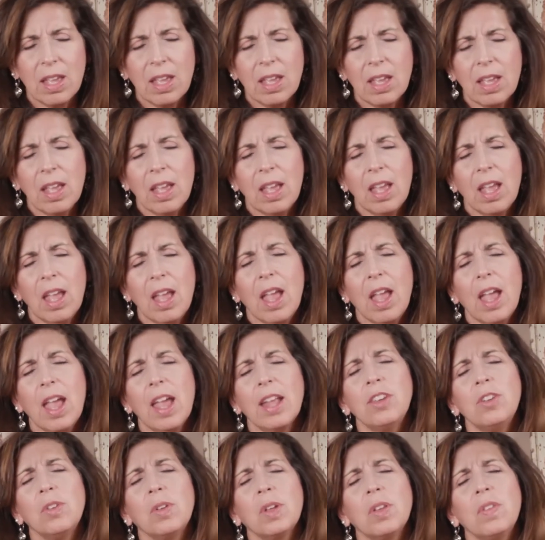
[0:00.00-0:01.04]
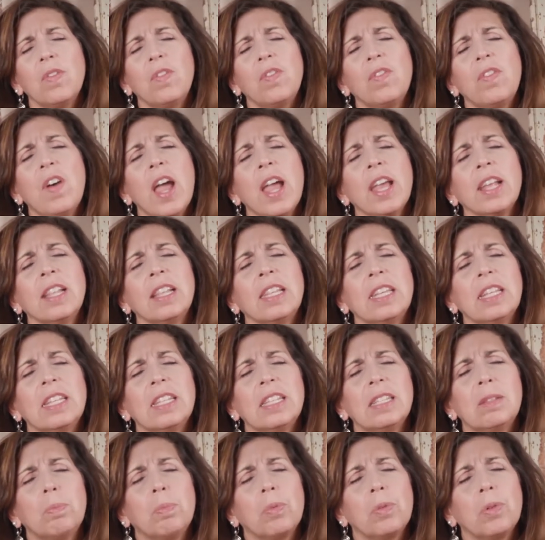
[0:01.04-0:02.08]
And you can finally
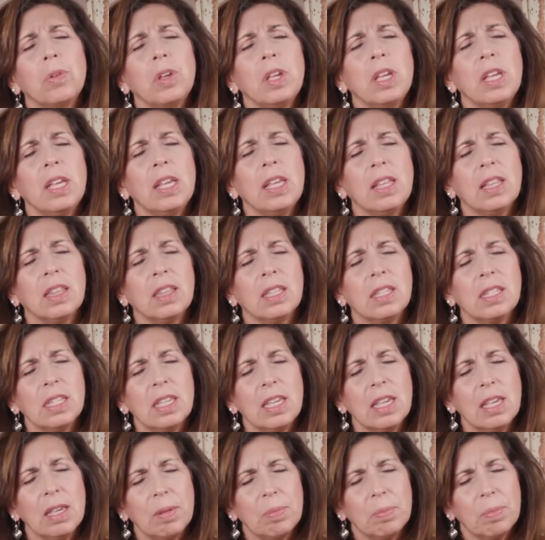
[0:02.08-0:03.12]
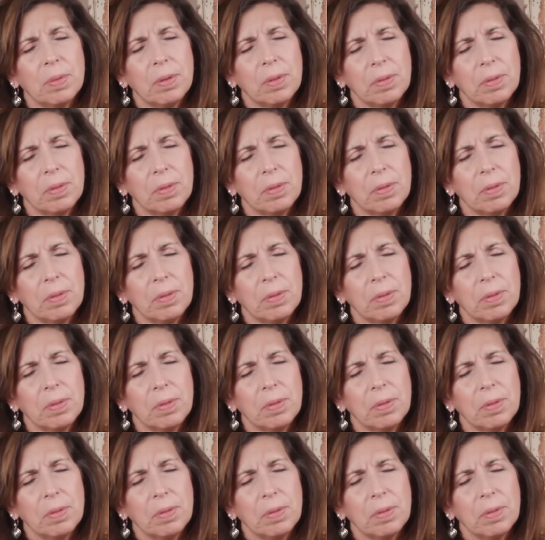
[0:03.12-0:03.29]
breathe deep.